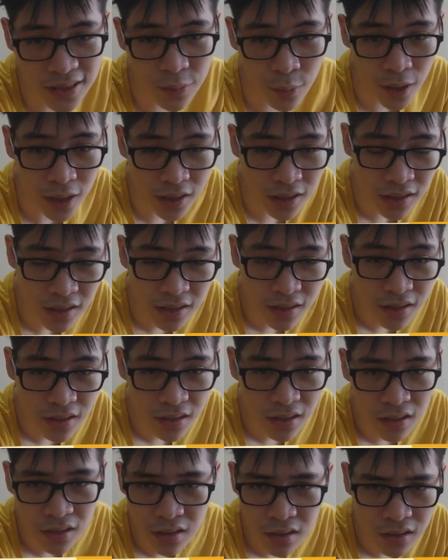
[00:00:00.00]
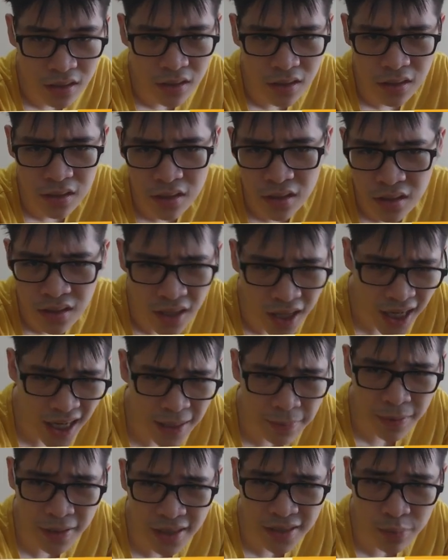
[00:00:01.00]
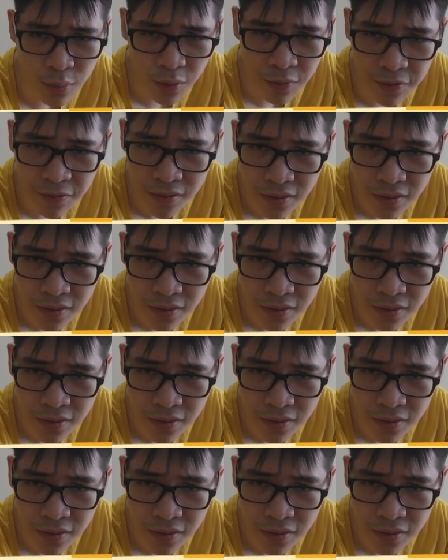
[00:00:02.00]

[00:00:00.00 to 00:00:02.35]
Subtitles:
one and played this move.